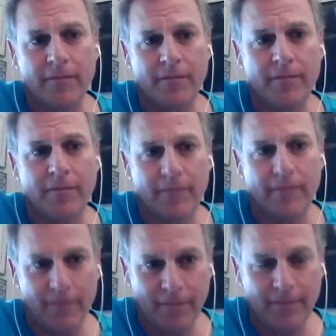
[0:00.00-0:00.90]

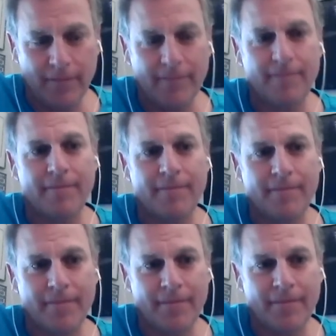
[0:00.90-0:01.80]

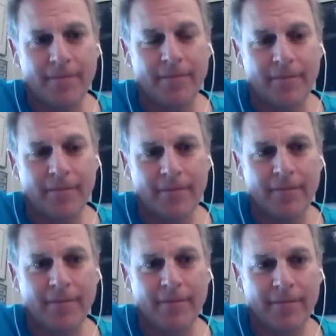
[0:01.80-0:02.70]

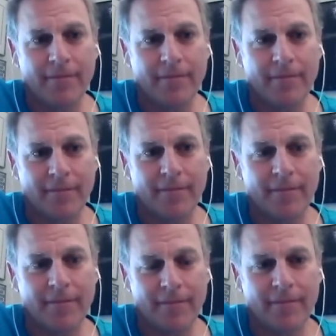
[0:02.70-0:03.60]

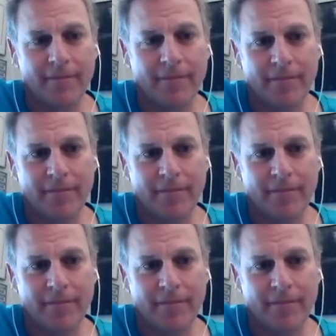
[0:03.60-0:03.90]
No words are spoken by the person on screen.